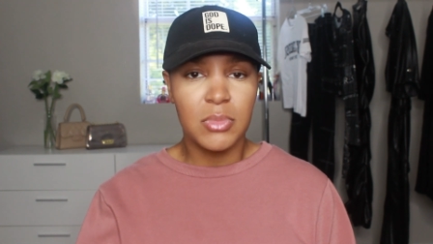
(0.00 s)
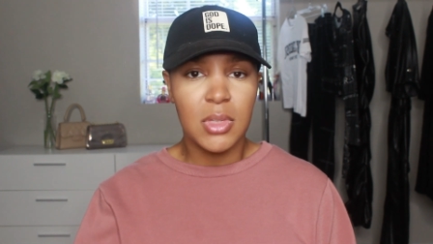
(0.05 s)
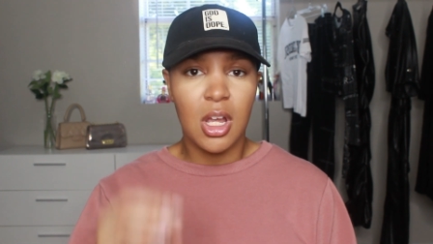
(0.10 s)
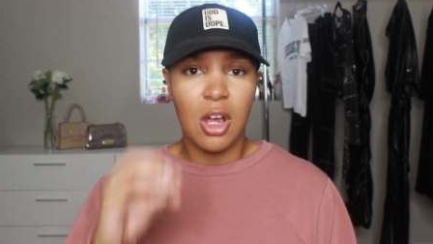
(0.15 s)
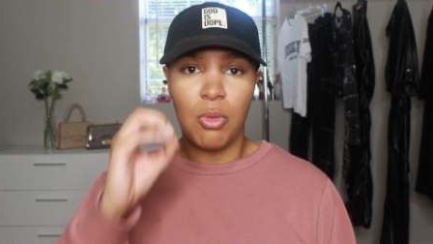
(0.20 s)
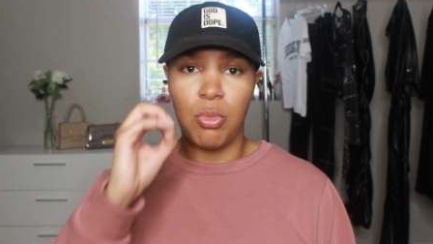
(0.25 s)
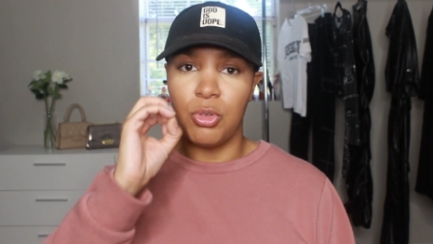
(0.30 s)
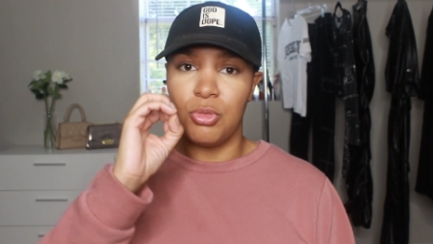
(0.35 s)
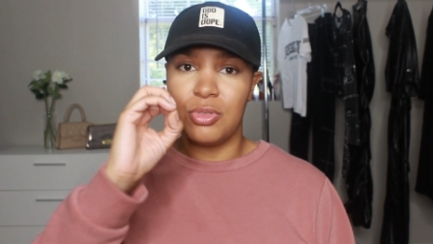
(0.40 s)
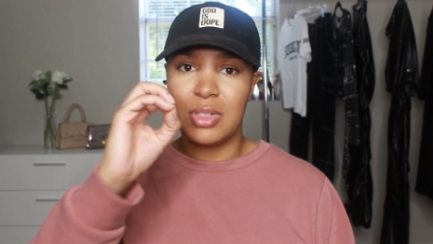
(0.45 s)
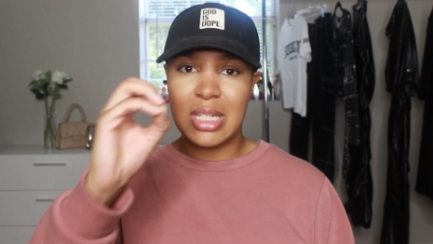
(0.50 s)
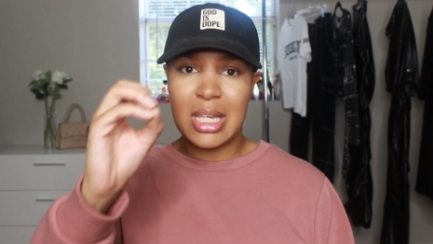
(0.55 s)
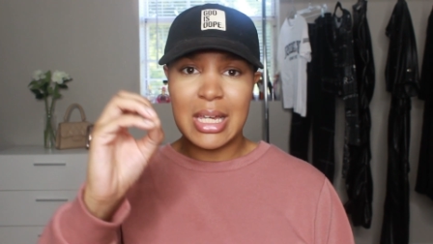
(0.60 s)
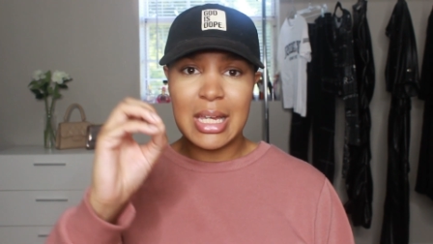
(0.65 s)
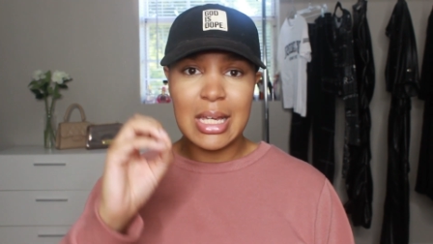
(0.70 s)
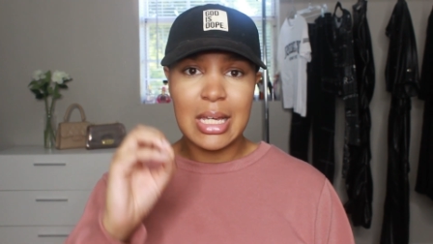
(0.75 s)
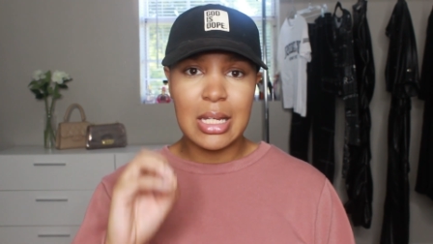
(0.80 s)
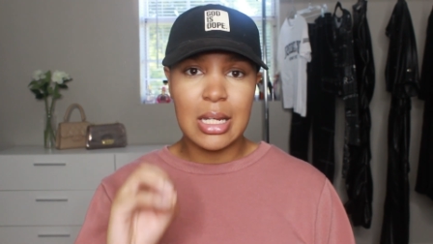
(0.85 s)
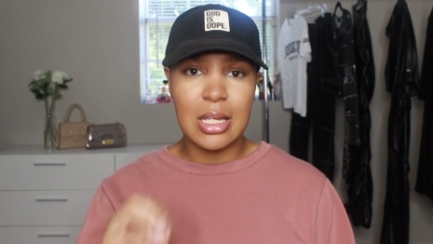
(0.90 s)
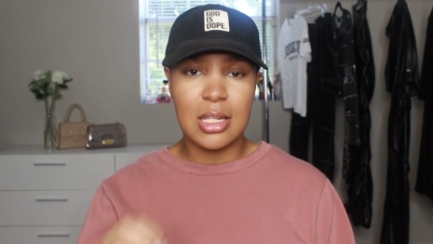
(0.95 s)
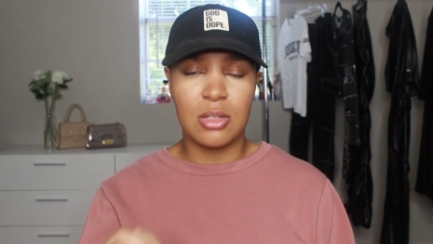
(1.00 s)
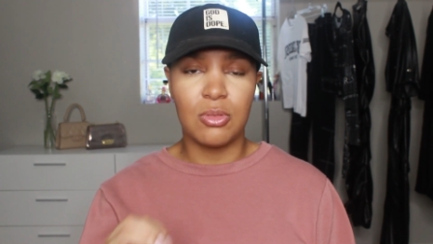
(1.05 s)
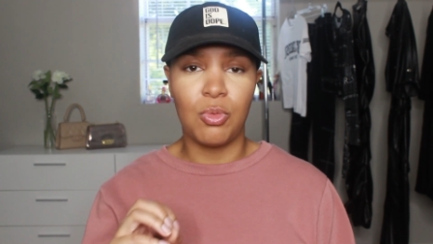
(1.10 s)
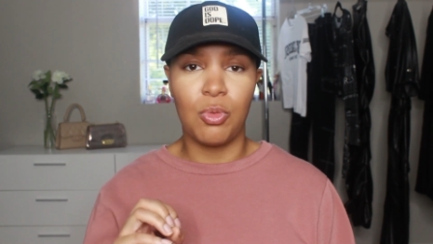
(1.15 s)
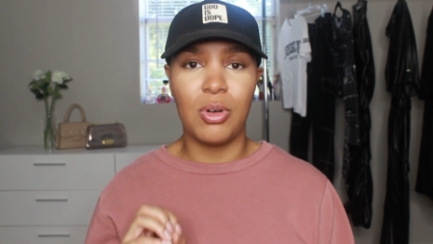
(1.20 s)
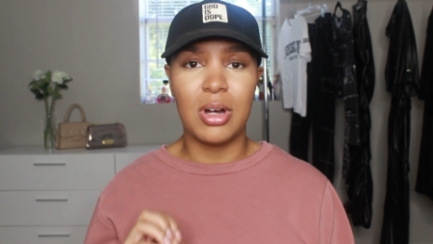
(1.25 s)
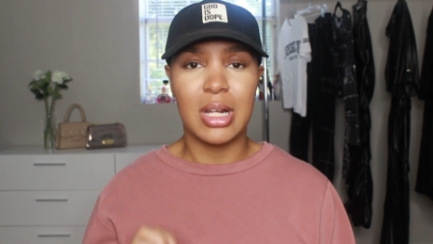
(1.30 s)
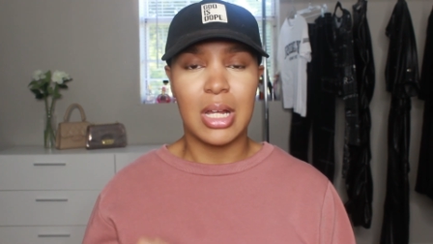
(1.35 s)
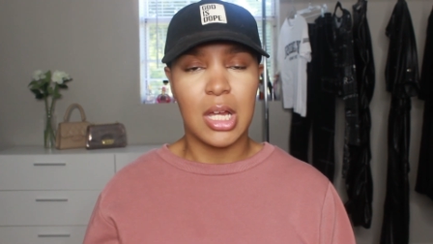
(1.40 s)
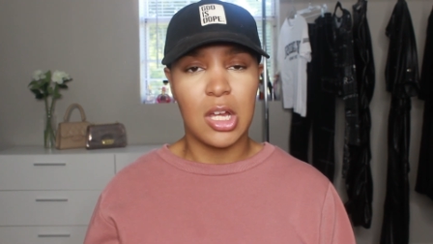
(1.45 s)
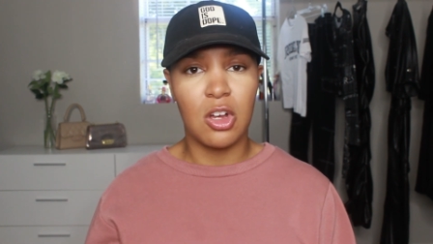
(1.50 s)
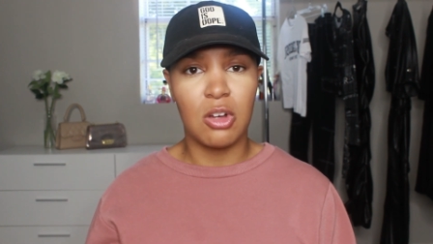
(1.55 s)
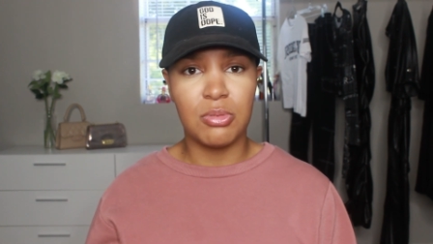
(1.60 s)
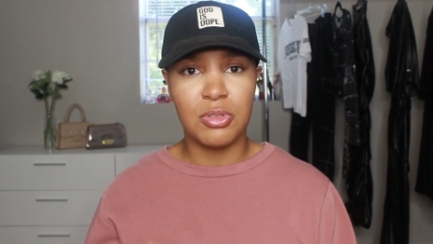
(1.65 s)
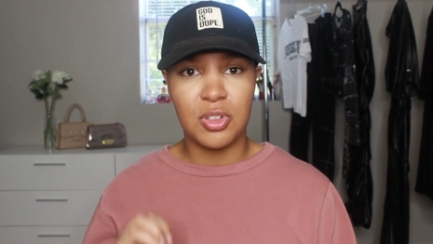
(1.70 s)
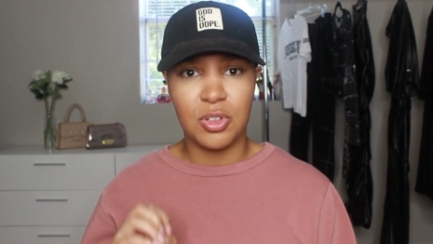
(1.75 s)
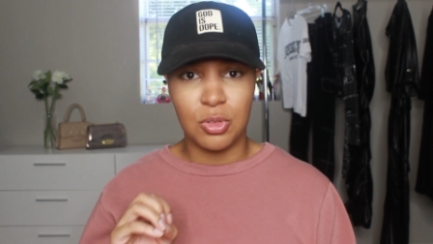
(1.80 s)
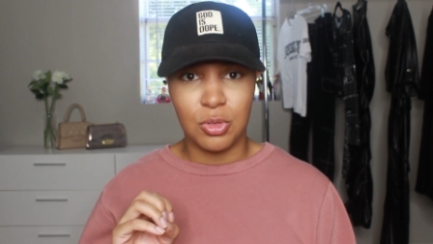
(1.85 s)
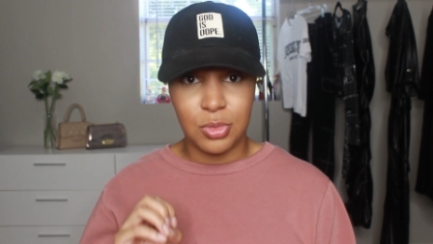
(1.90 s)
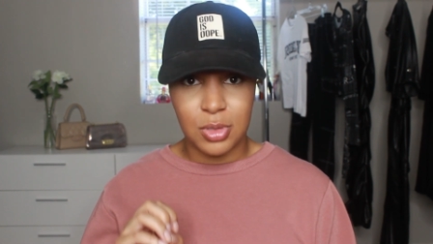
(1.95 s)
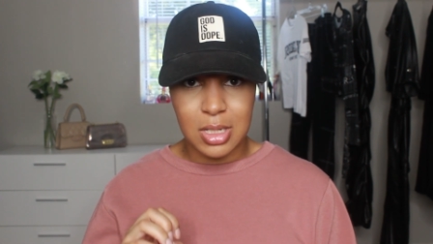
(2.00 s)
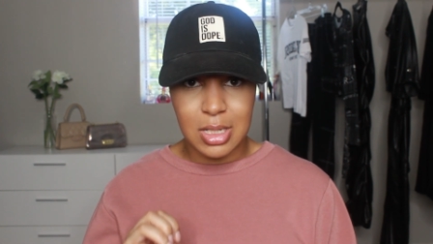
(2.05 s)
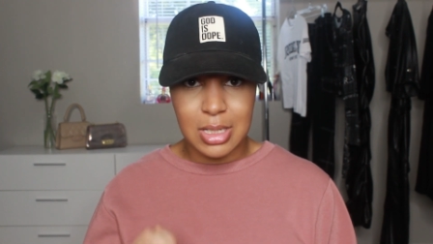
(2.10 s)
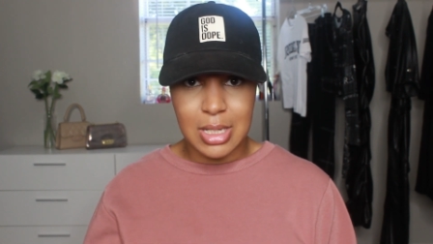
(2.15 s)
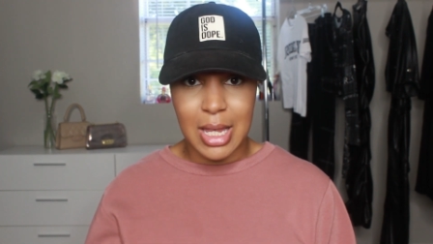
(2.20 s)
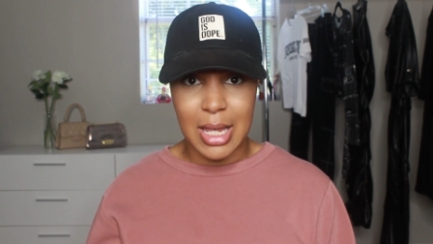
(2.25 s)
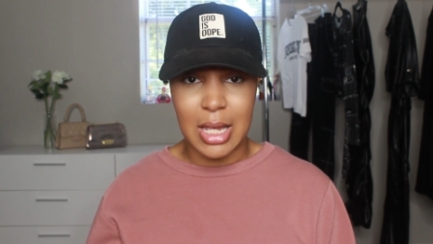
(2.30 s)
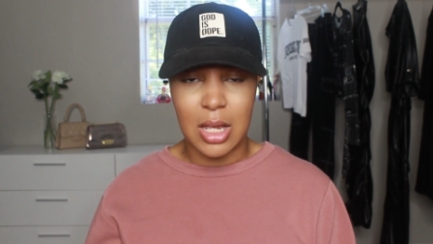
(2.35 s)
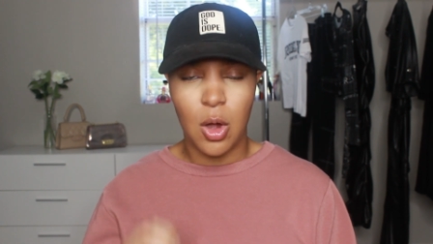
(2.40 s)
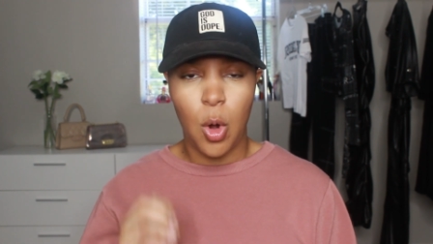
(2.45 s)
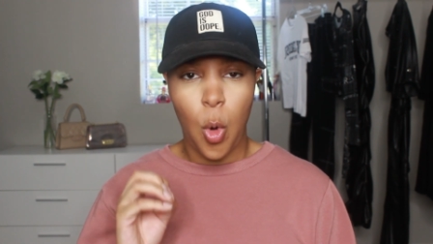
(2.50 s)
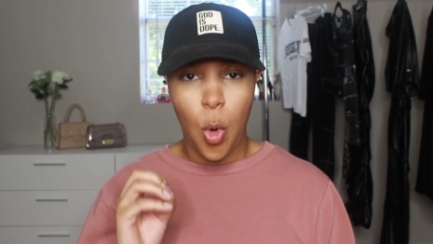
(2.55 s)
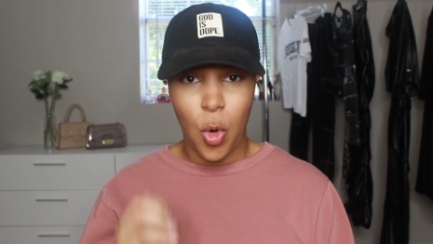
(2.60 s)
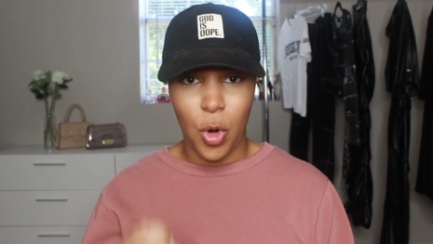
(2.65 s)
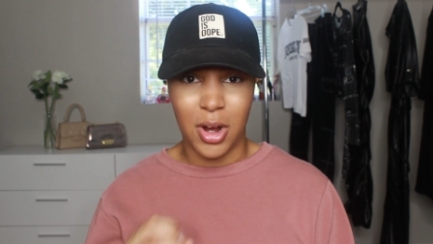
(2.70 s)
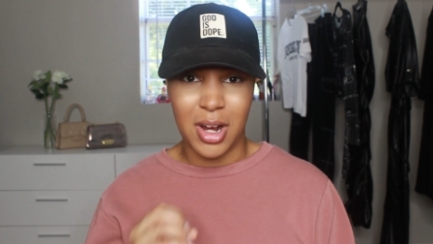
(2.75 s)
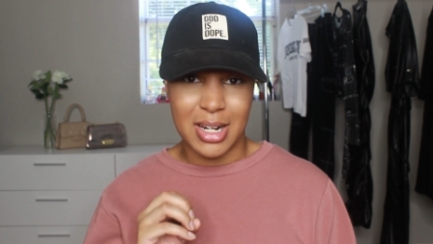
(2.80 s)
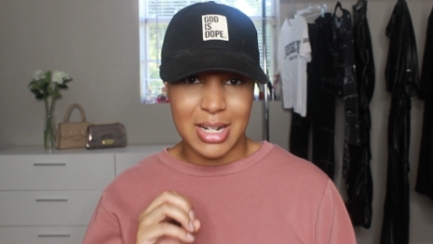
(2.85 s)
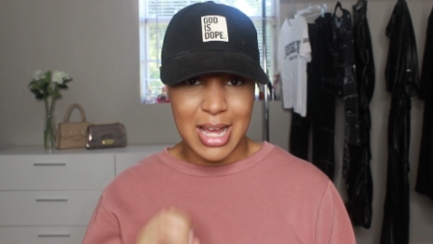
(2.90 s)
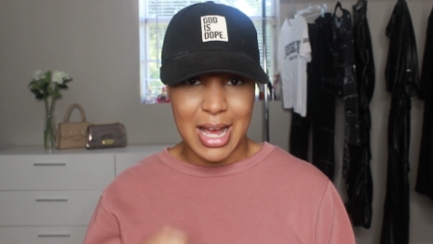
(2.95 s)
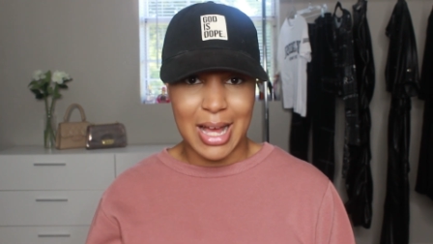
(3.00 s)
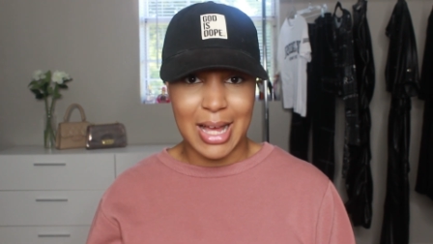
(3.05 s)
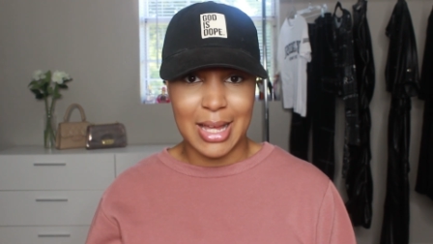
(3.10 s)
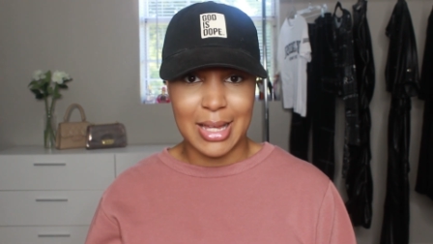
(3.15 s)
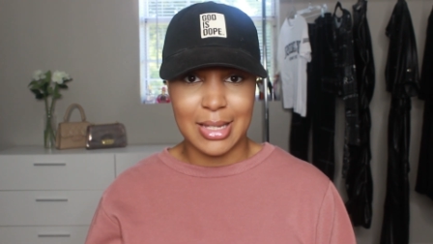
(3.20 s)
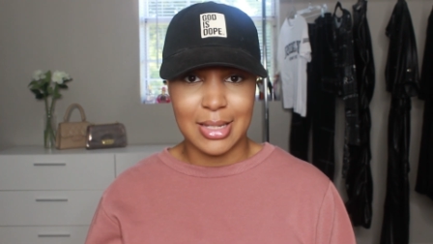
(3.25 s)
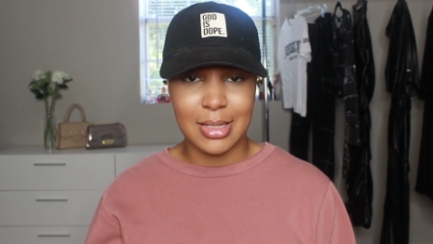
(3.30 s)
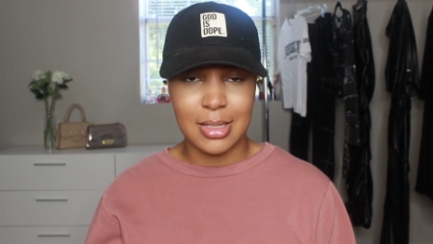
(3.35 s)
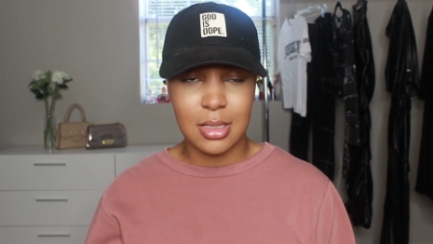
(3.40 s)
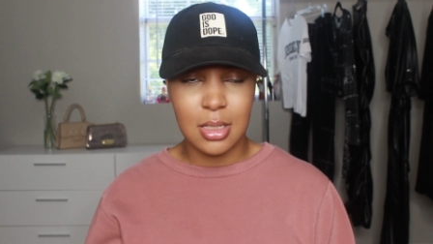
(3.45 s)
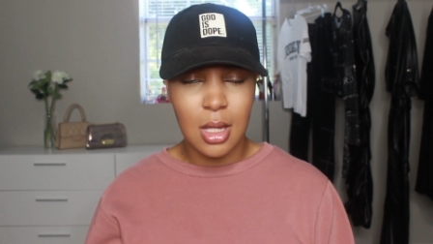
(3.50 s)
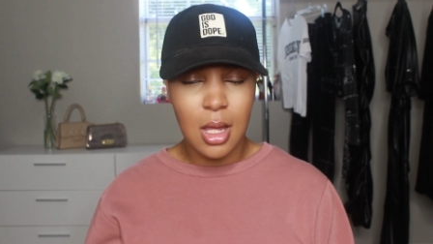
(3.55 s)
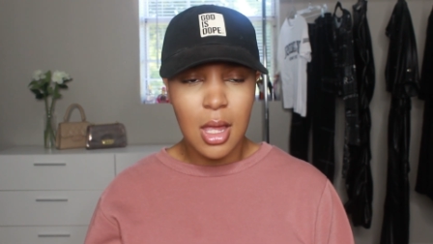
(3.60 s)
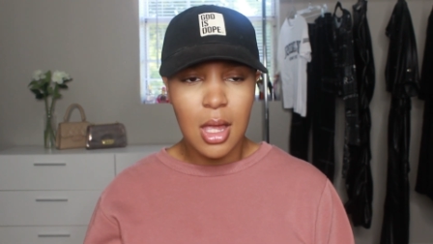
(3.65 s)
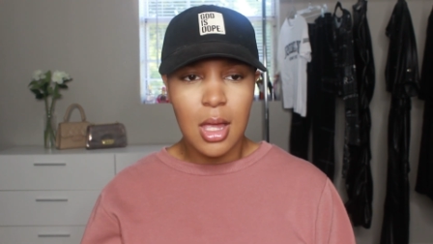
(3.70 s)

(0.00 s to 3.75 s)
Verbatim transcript: a routine is what helps you stay organized.